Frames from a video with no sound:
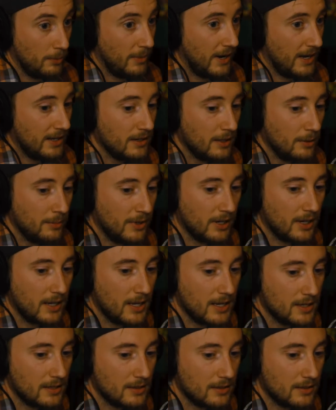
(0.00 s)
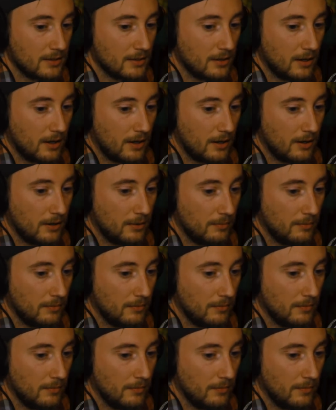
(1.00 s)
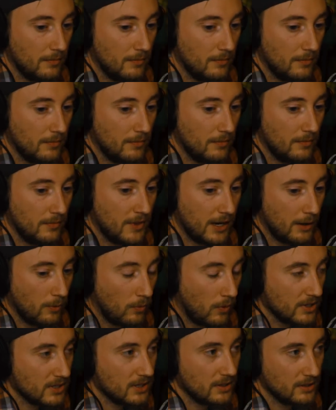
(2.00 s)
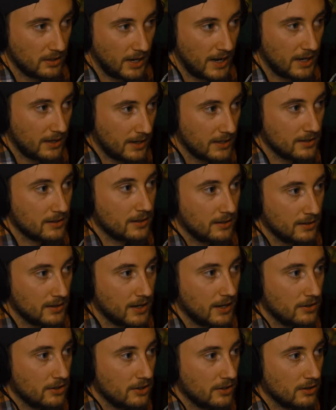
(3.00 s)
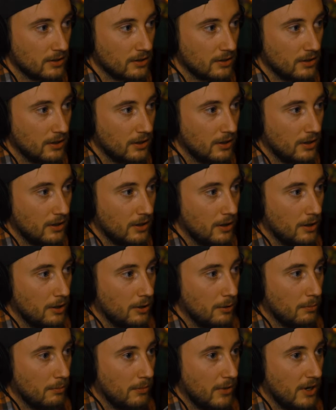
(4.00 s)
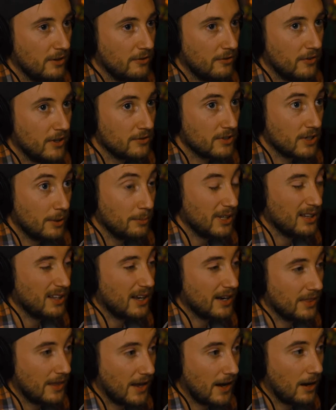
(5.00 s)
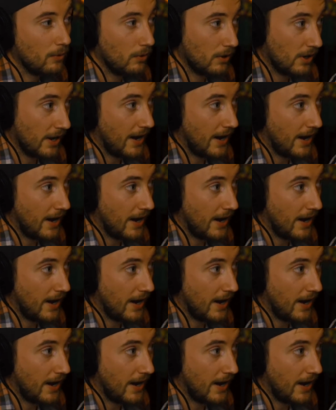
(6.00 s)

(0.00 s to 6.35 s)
a pandemic is that it wasn't as contagious. But if something like that were to